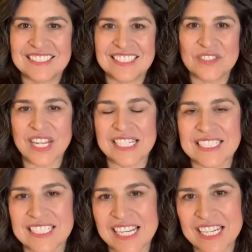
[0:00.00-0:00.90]
Okay,
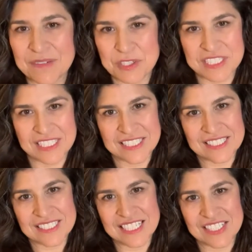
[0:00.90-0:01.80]
today I'm just gonna
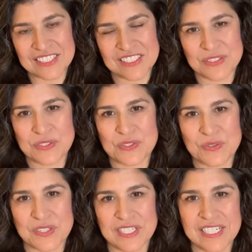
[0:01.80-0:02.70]
tell a little
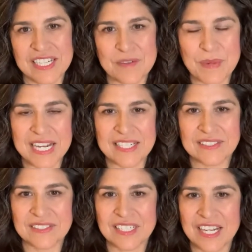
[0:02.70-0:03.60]
story
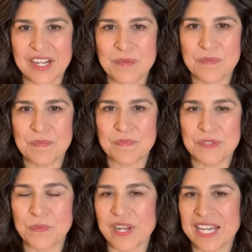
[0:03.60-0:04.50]
about um,
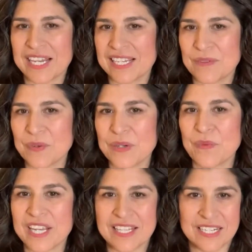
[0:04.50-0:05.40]
the way I, one
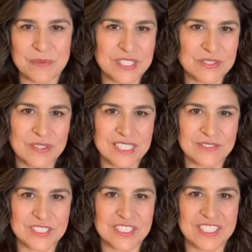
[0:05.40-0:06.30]
way that I was when I
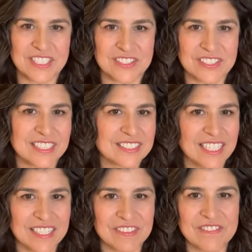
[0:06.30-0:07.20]
was younger that has
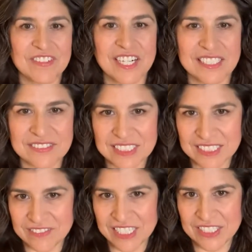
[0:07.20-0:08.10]
kind of evolved as
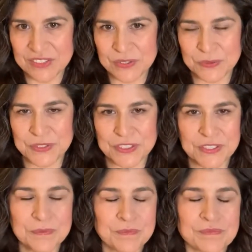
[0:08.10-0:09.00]
I've gotten
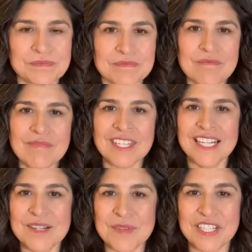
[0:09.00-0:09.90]
older
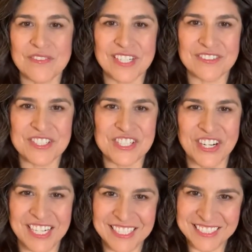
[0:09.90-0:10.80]
um, you know, when I was
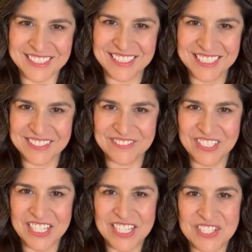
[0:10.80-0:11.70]
trying to think of
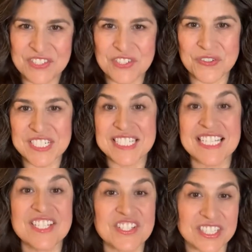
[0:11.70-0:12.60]
stories
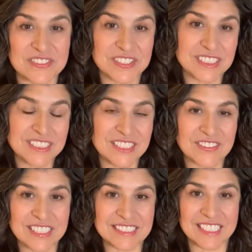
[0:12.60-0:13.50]
in general, you know,
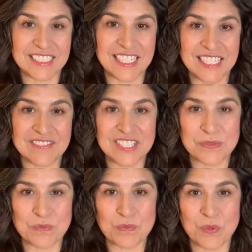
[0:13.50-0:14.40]
because I kind of had
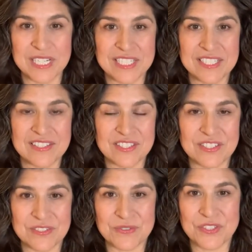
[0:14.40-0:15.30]
wanted
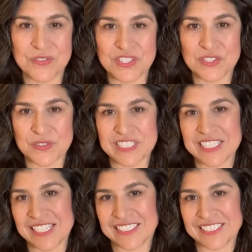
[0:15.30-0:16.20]
to do a
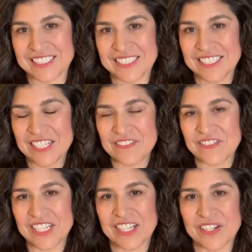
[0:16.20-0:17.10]
storytelling
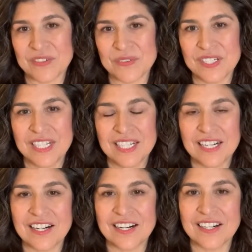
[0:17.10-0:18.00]
video,
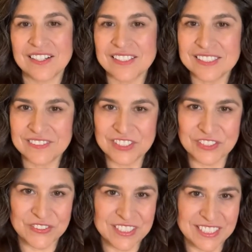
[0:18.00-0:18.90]
all of the
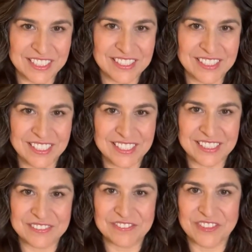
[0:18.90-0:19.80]
stories I could think
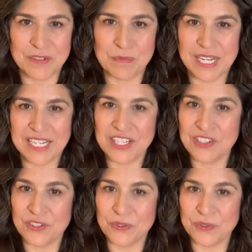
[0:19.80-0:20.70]
of from my
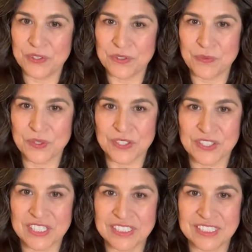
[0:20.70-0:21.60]
youth
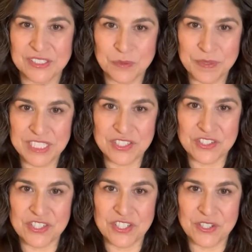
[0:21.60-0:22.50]
were a little bit
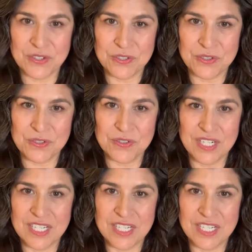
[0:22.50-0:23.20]
too